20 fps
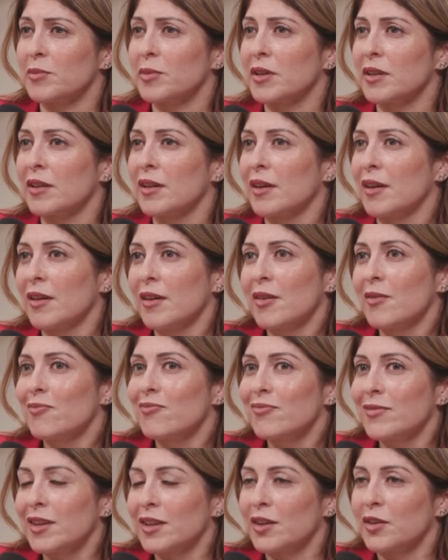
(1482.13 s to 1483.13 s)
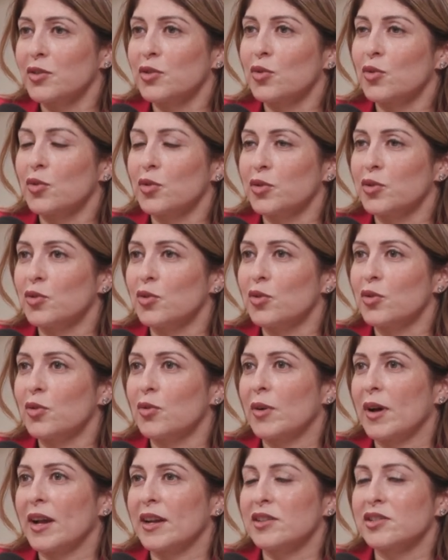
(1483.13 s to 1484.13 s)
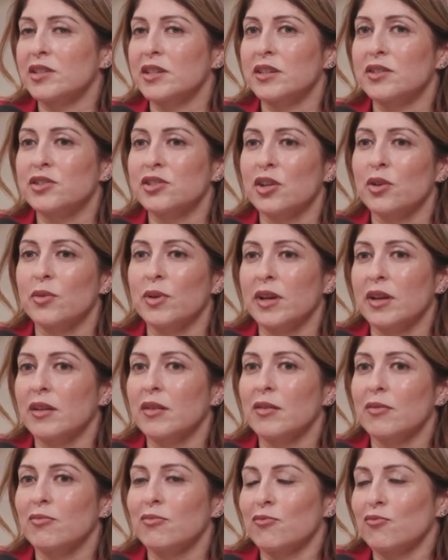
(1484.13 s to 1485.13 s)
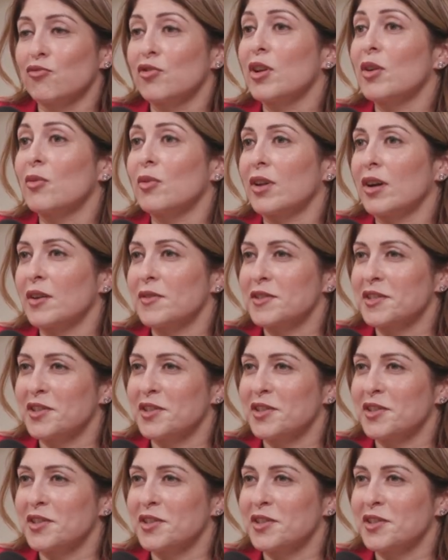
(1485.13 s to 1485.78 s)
But you know, you're actually showing real life